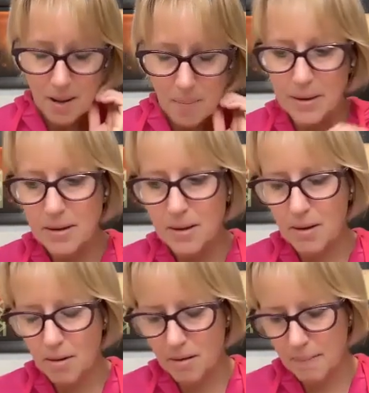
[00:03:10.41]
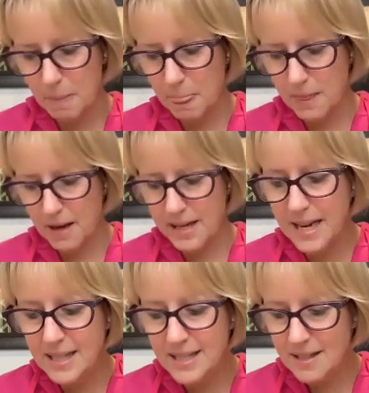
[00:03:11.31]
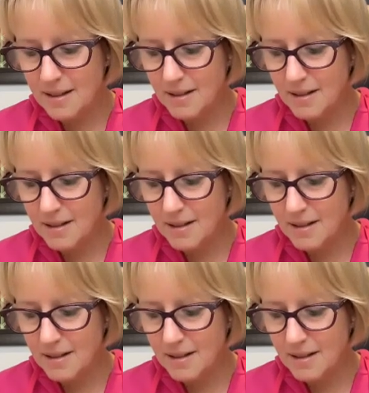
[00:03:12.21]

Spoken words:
But I guess